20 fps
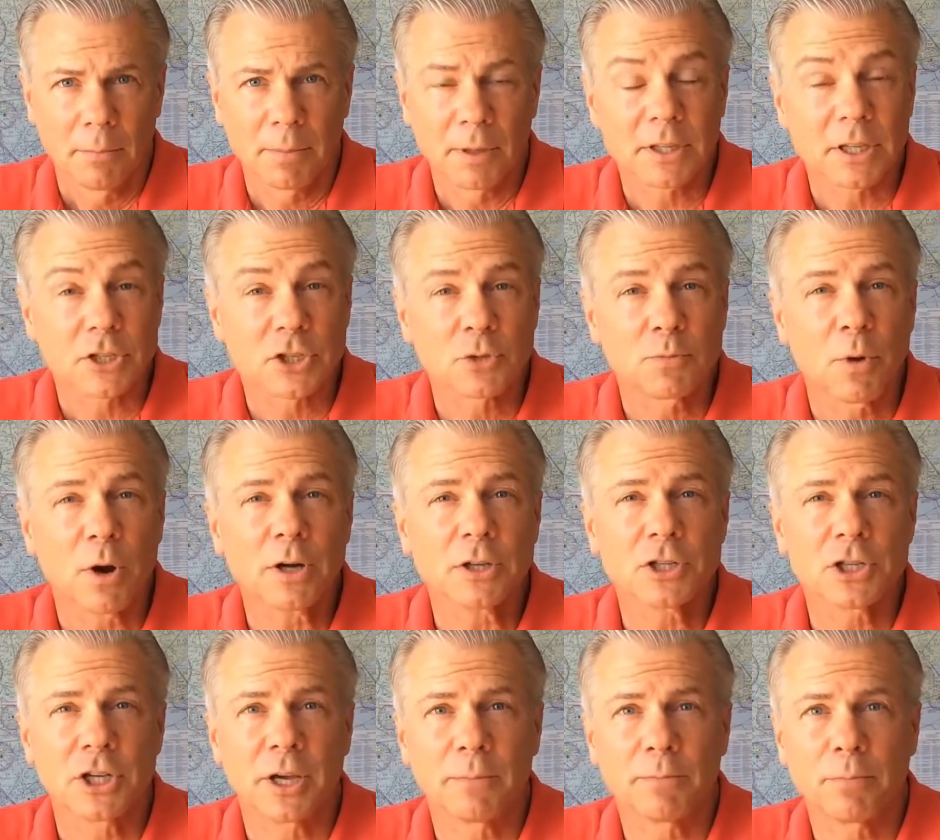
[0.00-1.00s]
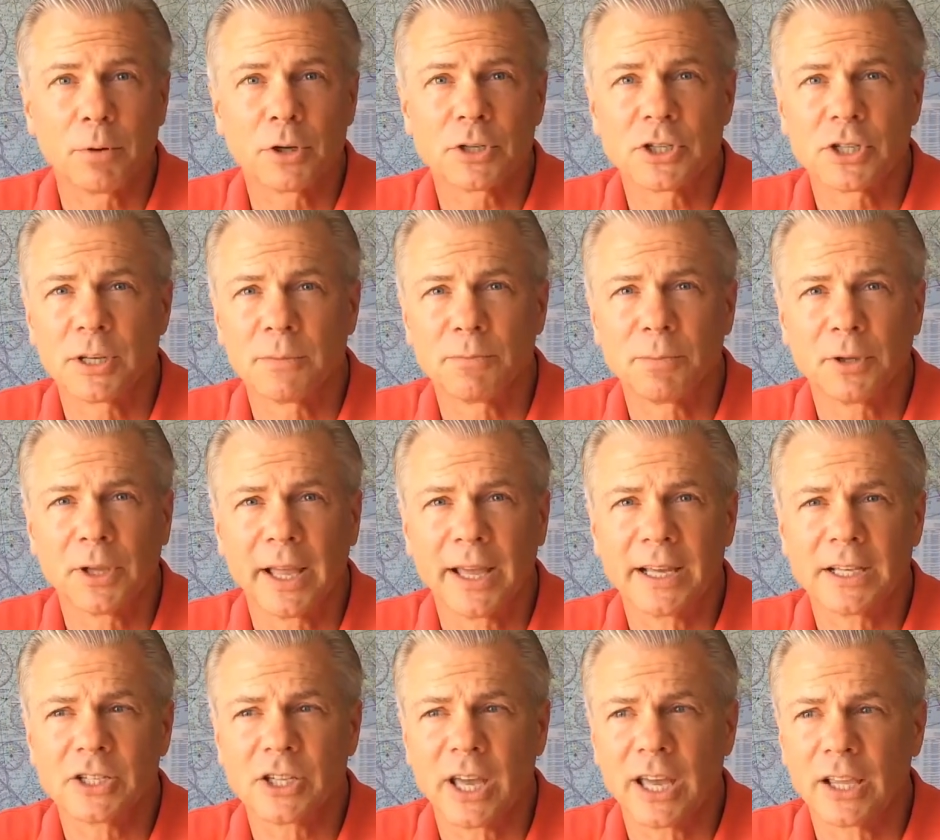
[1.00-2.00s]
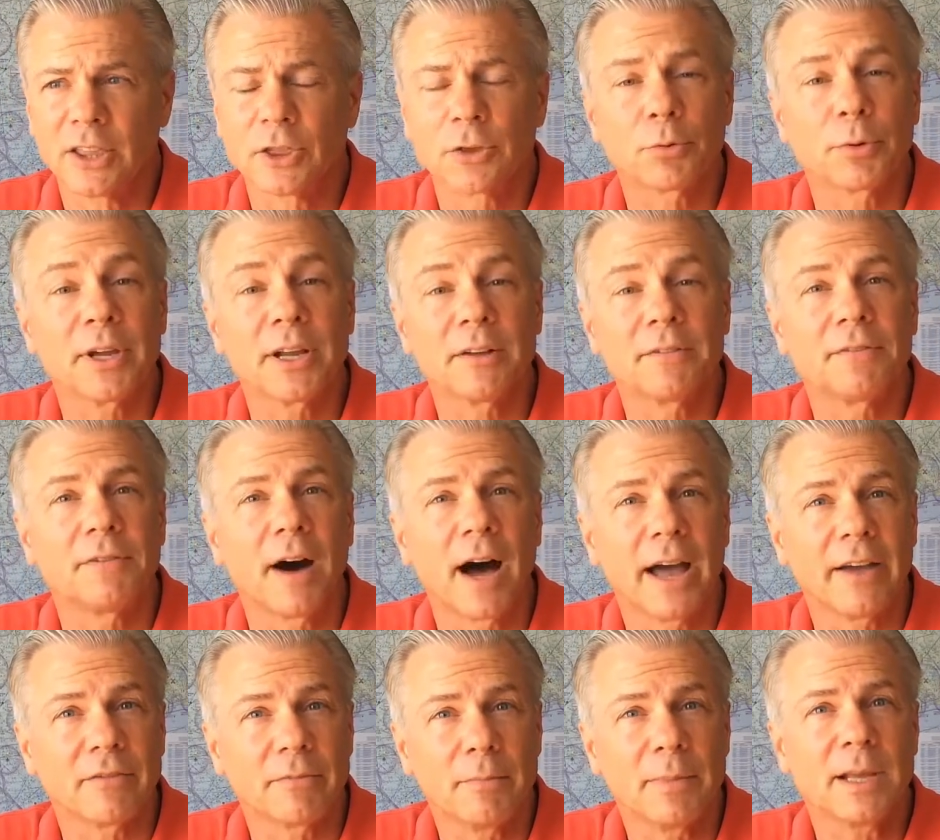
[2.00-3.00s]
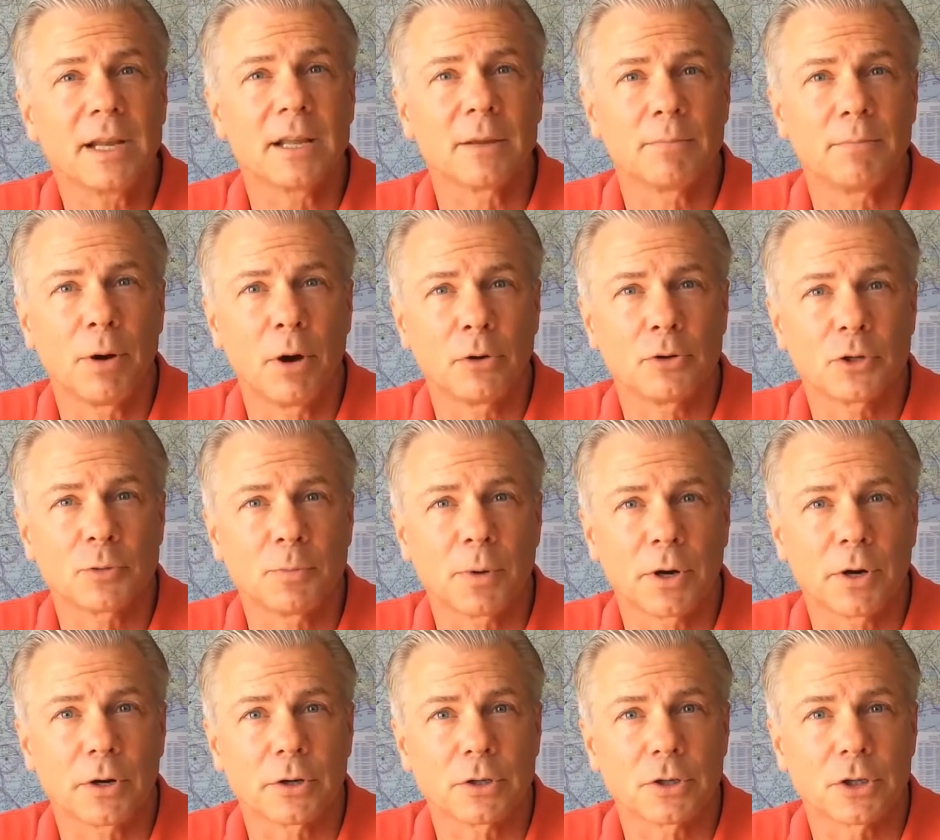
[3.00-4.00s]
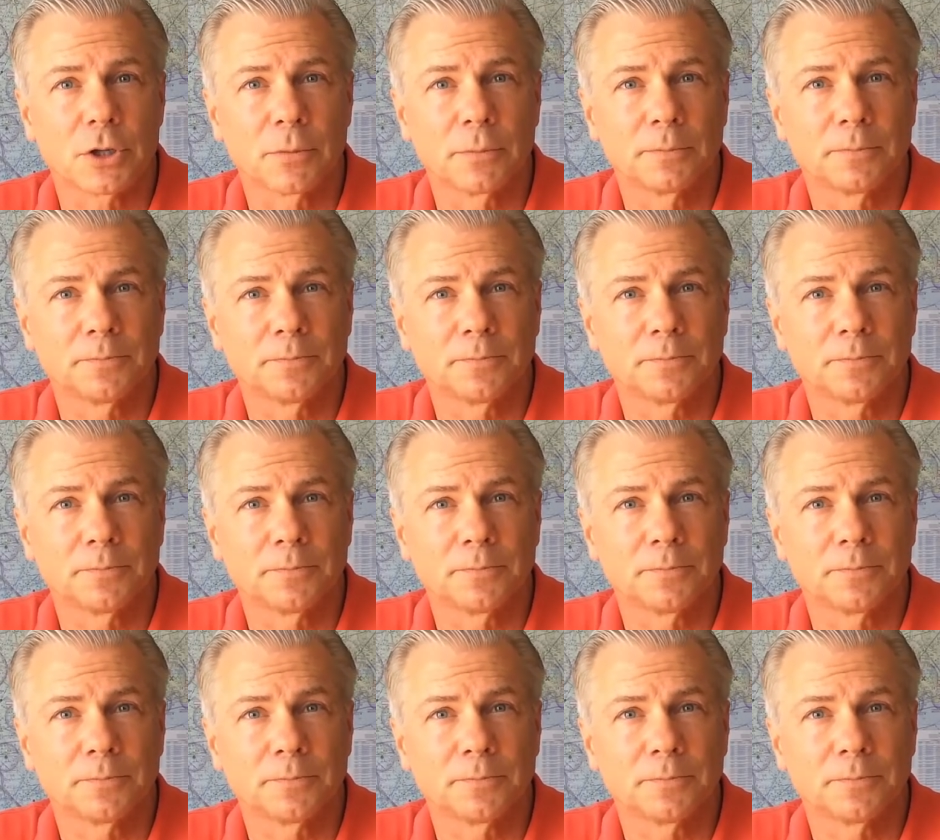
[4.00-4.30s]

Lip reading: but the SmartChip puts in place a 3 to 5 minute post-purge,